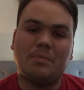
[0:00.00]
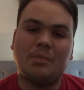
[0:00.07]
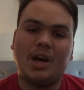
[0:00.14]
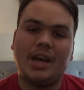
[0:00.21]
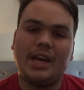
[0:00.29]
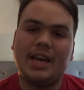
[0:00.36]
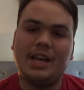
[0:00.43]

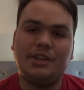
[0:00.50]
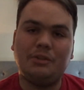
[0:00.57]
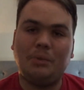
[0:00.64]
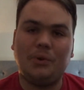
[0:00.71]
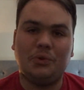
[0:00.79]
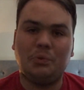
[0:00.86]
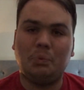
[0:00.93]
my
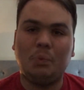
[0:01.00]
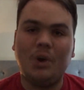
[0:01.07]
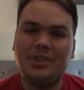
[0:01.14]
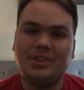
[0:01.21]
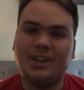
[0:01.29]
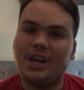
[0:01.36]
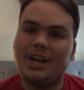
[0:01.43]
Xbox
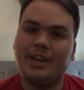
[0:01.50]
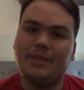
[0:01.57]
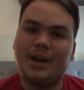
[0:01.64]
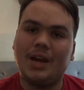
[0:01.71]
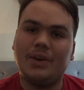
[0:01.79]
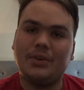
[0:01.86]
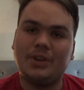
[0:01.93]
One lying
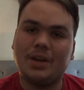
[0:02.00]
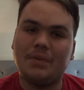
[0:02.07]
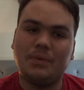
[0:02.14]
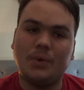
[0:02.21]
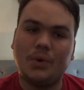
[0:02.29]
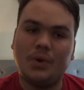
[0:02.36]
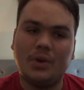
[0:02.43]
around, I
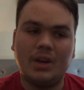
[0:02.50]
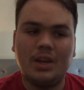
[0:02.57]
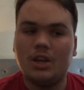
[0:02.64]
thought,